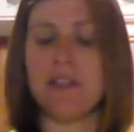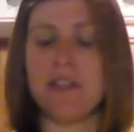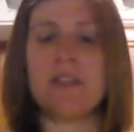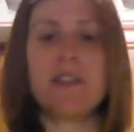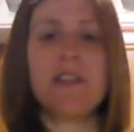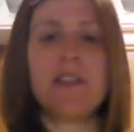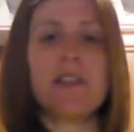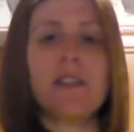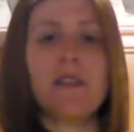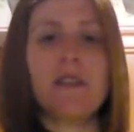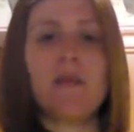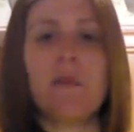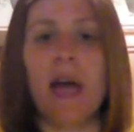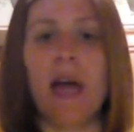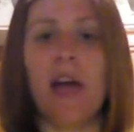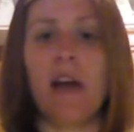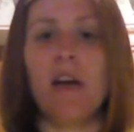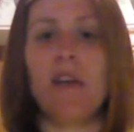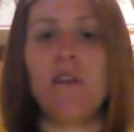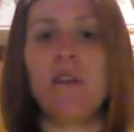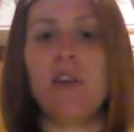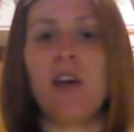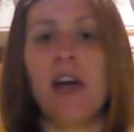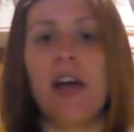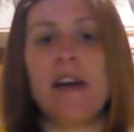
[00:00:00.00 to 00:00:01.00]
It doesn't matter
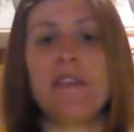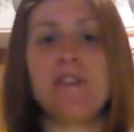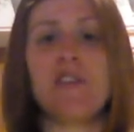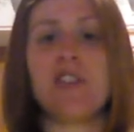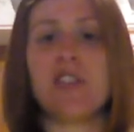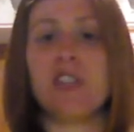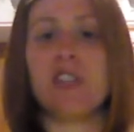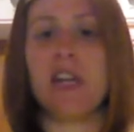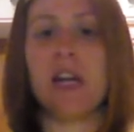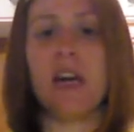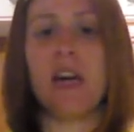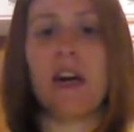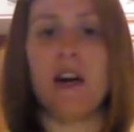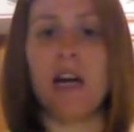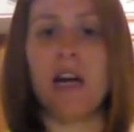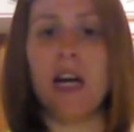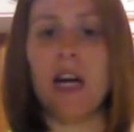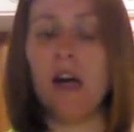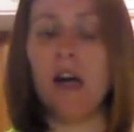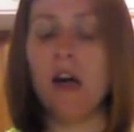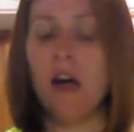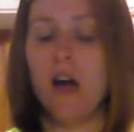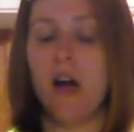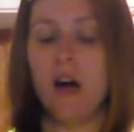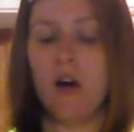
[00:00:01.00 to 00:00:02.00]
if you have generic
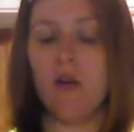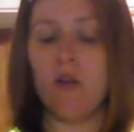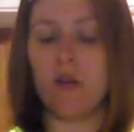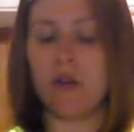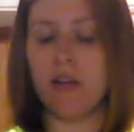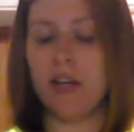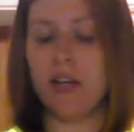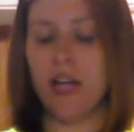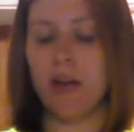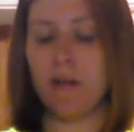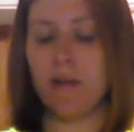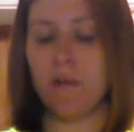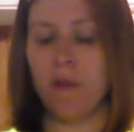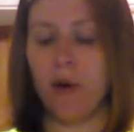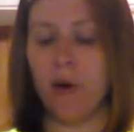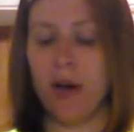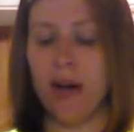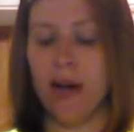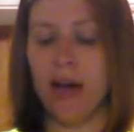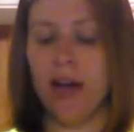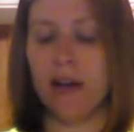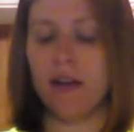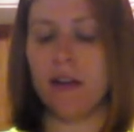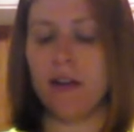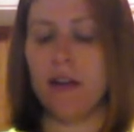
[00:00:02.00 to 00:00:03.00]
or name
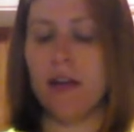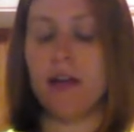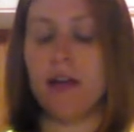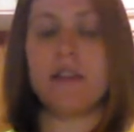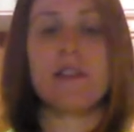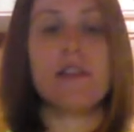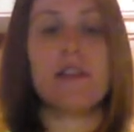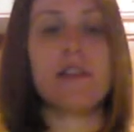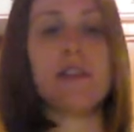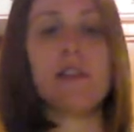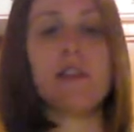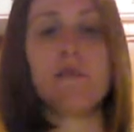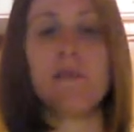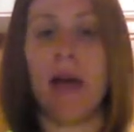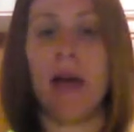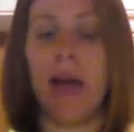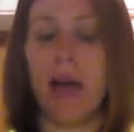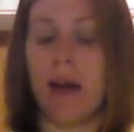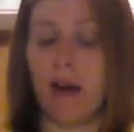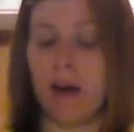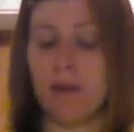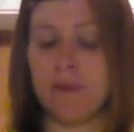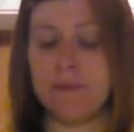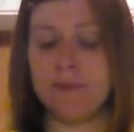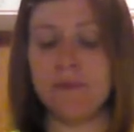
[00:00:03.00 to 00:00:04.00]
brand, doesn't
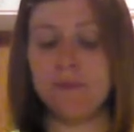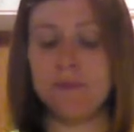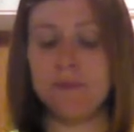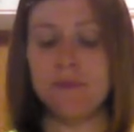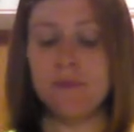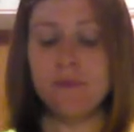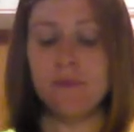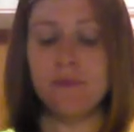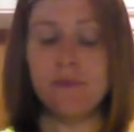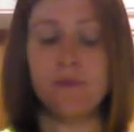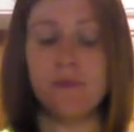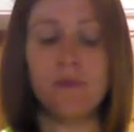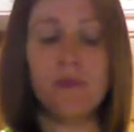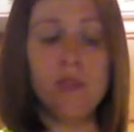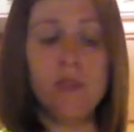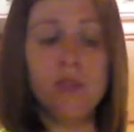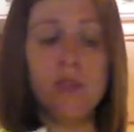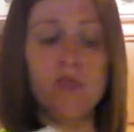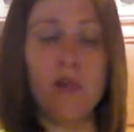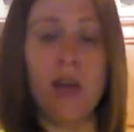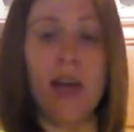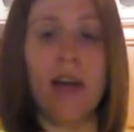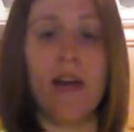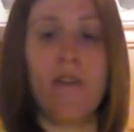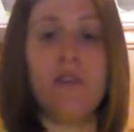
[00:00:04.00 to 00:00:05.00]
matter.
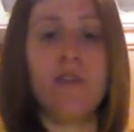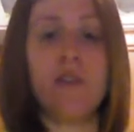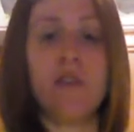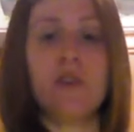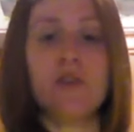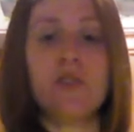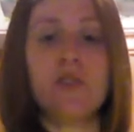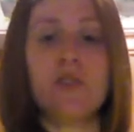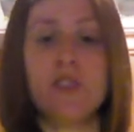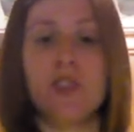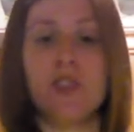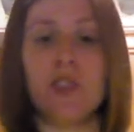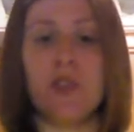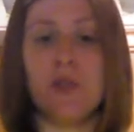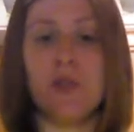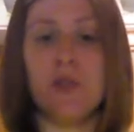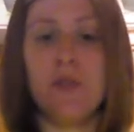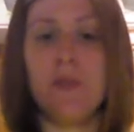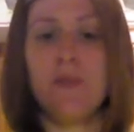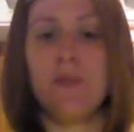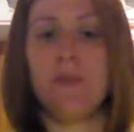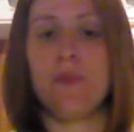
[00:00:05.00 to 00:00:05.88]
So I have those two.